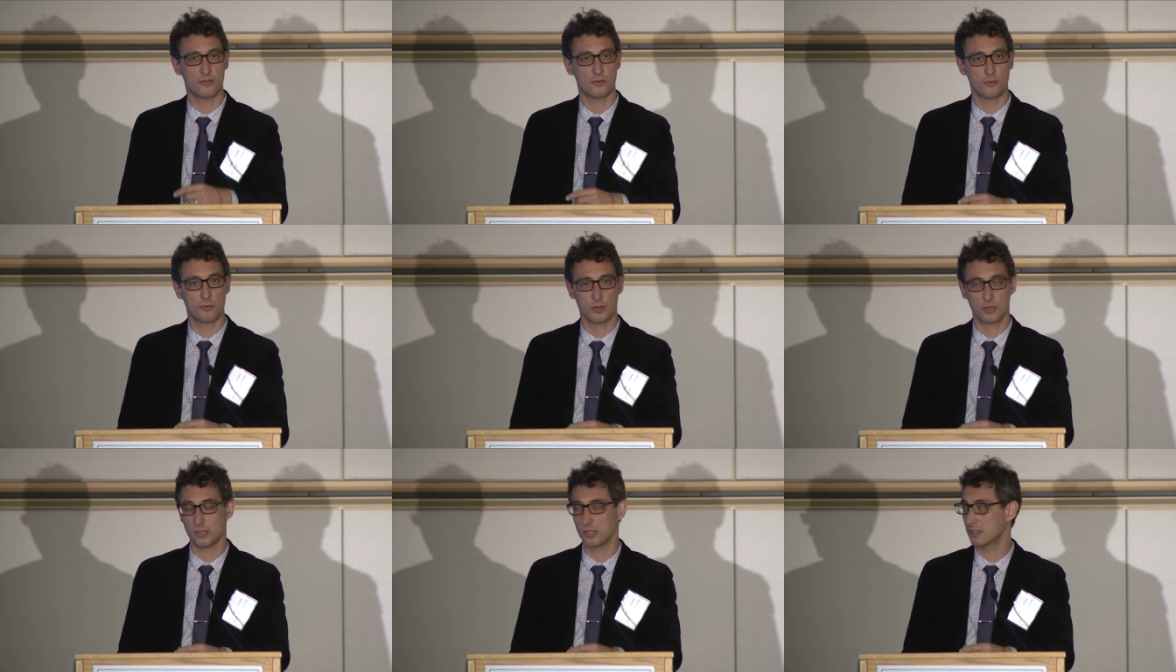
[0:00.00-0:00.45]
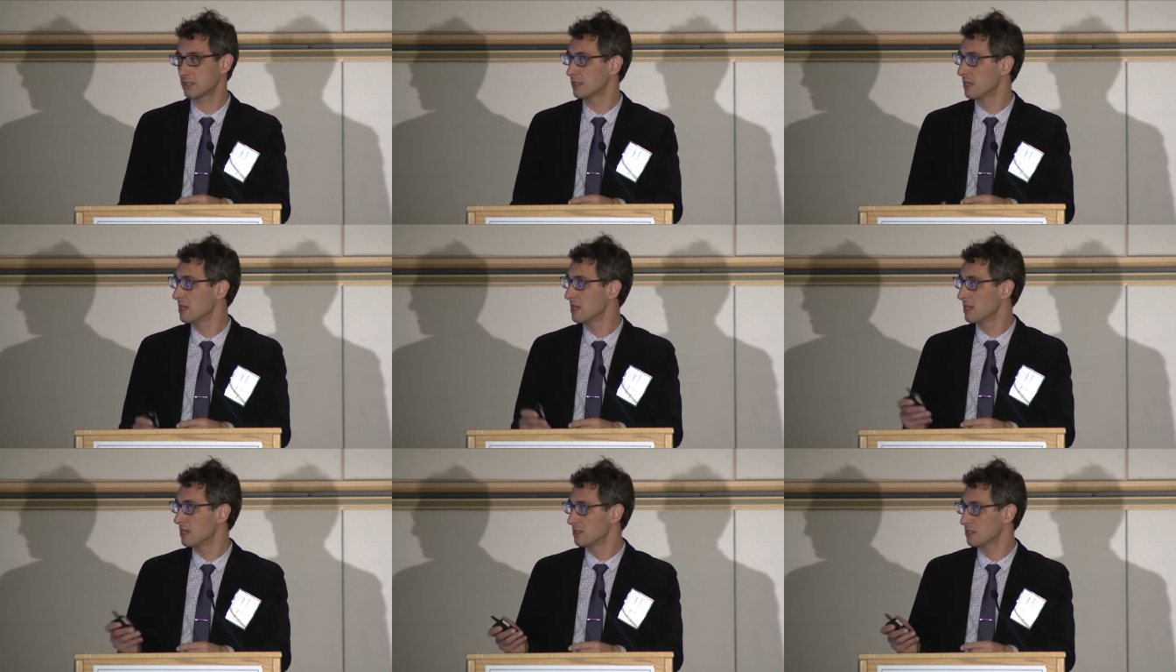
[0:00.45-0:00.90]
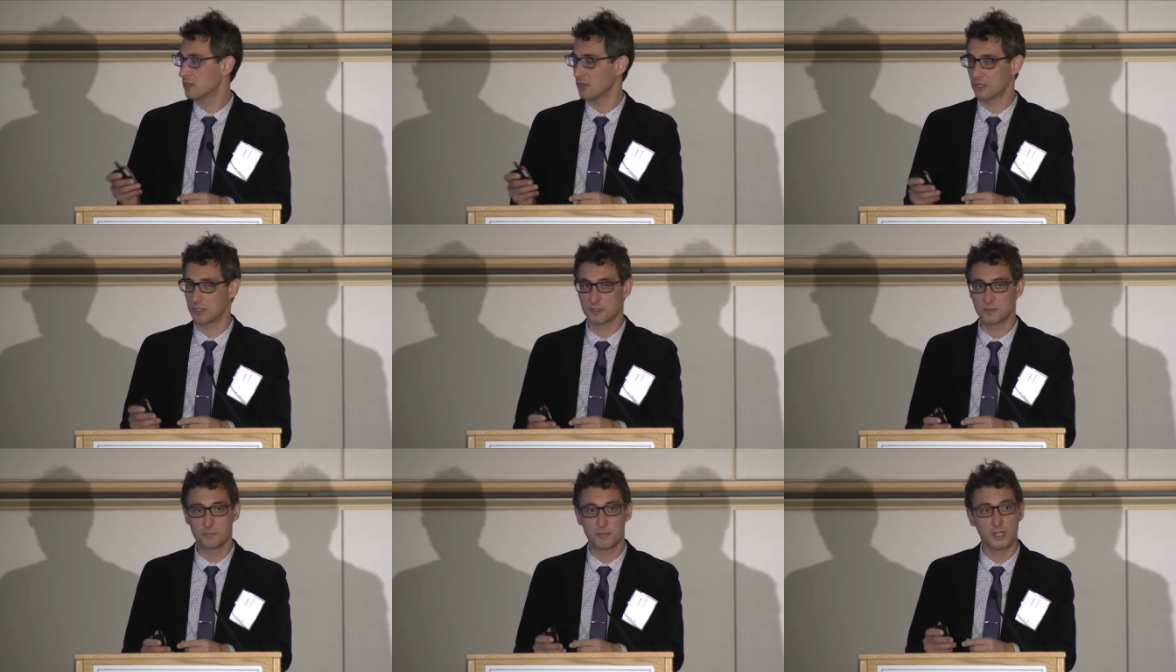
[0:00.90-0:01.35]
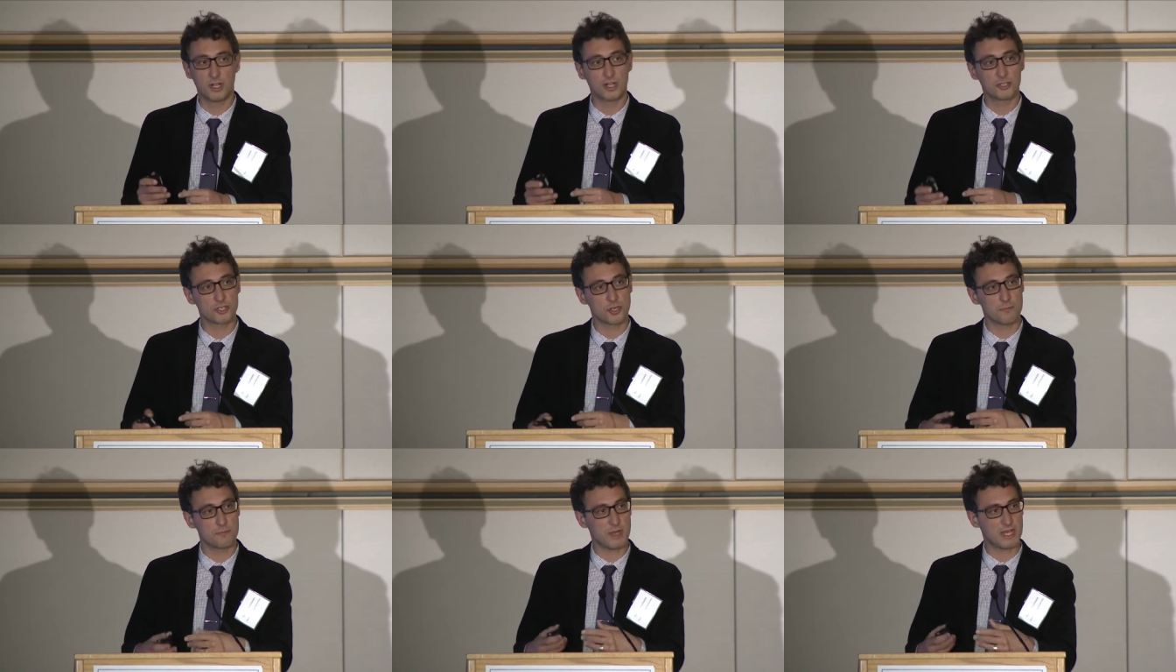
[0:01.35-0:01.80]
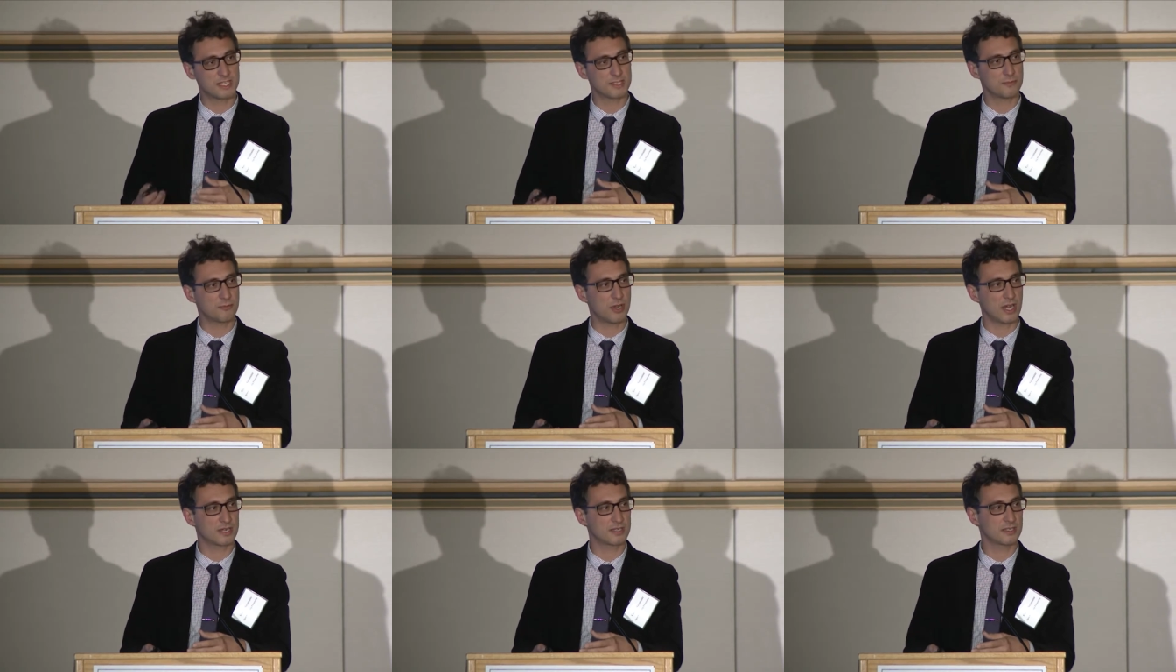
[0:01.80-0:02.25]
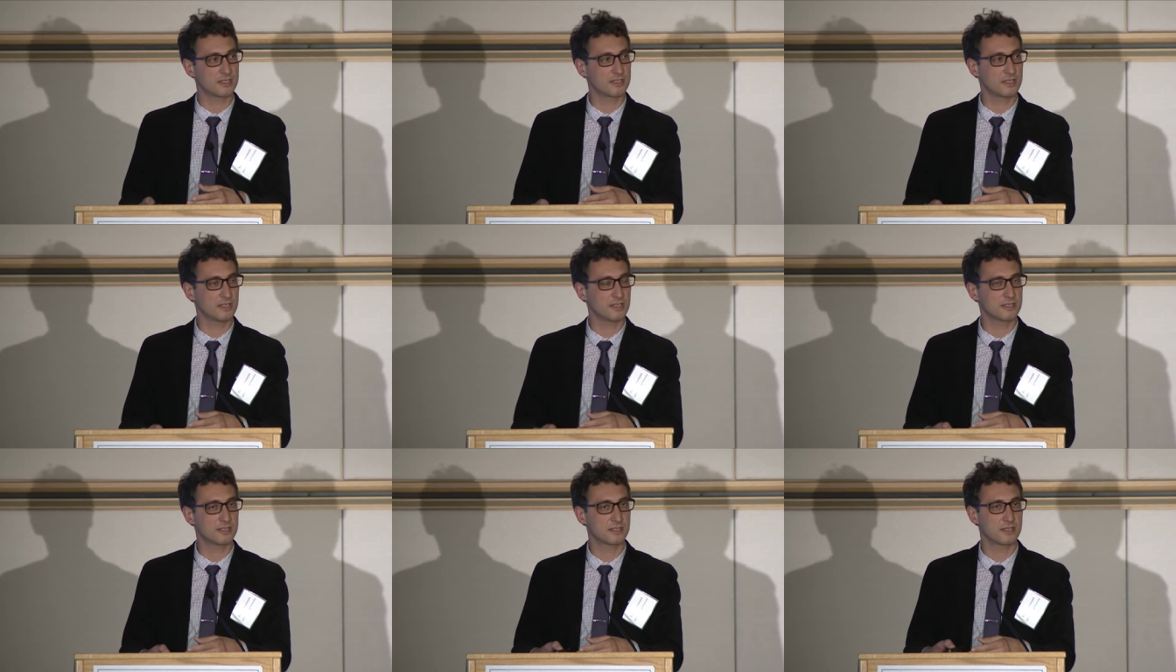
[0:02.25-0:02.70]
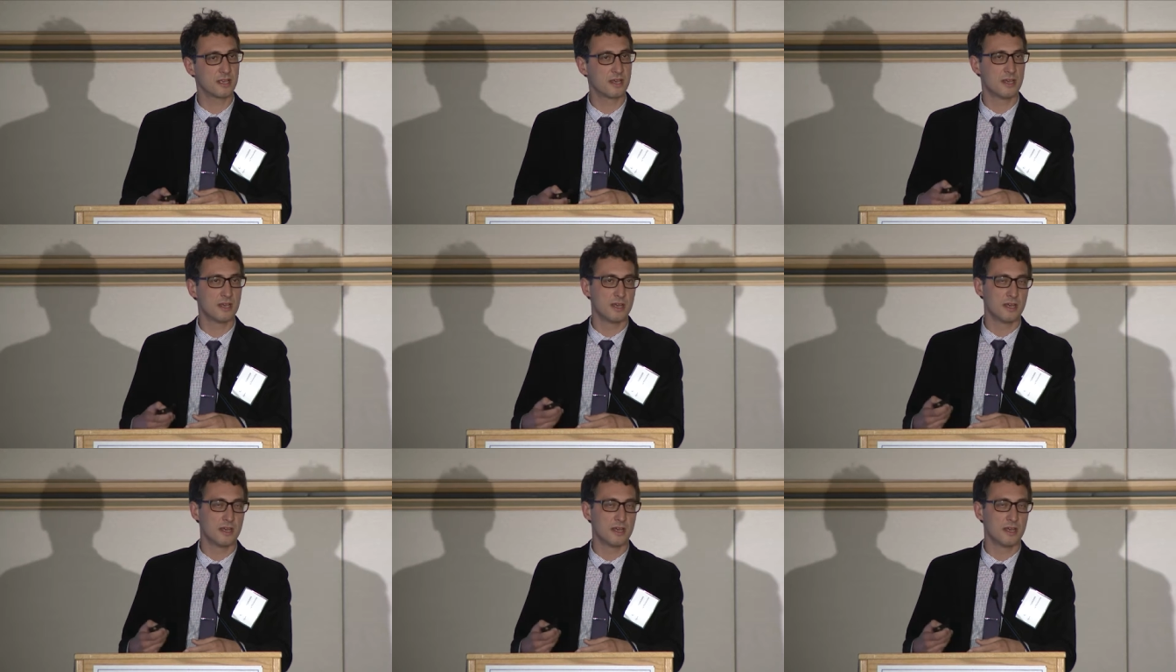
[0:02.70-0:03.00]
the world. So it's built on best practices.